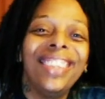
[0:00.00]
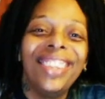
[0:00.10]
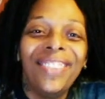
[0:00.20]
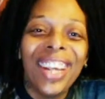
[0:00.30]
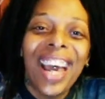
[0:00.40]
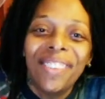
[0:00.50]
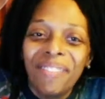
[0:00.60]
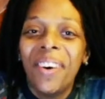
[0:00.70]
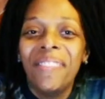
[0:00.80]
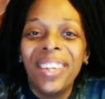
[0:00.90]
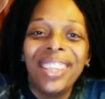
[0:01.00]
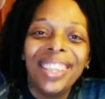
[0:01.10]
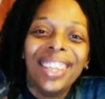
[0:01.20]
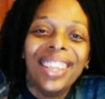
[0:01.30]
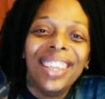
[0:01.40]
You know, we had a
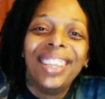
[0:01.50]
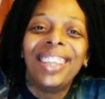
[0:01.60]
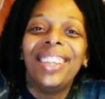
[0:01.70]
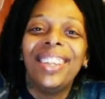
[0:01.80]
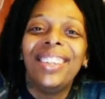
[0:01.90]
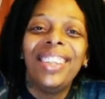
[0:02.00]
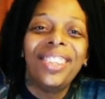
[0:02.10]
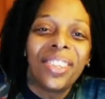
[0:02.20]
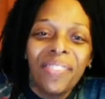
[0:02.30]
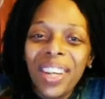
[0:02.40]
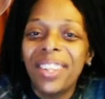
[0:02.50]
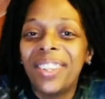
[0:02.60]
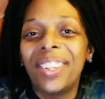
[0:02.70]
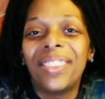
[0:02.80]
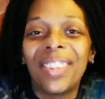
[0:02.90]
moment you know, he showed me how to
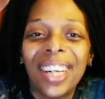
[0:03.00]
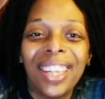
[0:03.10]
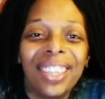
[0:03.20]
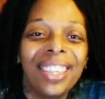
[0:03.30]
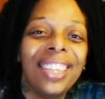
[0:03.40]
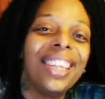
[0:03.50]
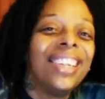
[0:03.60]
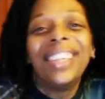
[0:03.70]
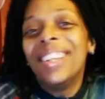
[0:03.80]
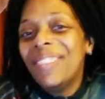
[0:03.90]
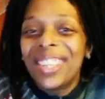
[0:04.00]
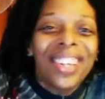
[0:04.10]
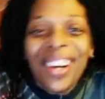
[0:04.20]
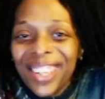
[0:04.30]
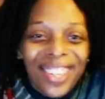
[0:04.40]
do it right, you know, and then we
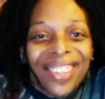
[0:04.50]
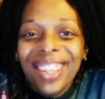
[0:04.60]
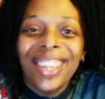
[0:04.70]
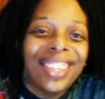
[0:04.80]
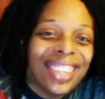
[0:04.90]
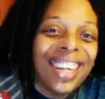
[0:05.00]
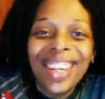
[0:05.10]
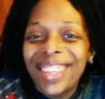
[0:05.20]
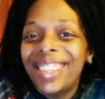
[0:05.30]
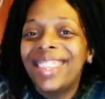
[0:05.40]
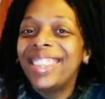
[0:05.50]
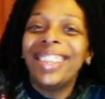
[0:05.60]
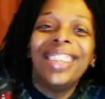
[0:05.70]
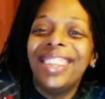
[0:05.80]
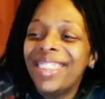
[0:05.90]
started doing it together,
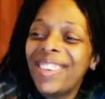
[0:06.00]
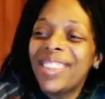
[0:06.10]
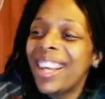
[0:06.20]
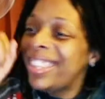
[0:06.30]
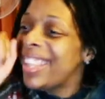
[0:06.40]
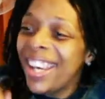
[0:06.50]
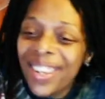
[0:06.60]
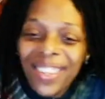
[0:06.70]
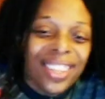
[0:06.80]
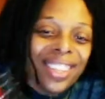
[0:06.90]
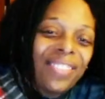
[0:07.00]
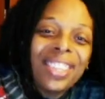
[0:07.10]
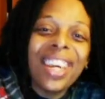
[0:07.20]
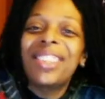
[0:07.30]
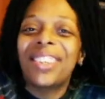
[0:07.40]
you know. I was like, Dale, and we
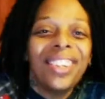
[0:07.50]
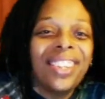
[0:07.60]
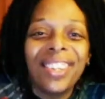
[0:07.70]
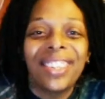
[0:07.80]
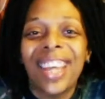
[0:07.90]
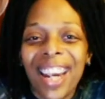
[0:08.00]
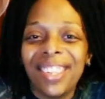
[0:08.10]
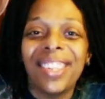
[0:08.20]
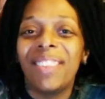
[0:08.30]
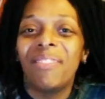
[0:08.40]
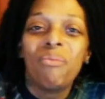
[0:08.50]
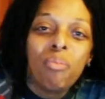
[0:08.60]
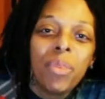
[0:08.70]
take turns, tag team.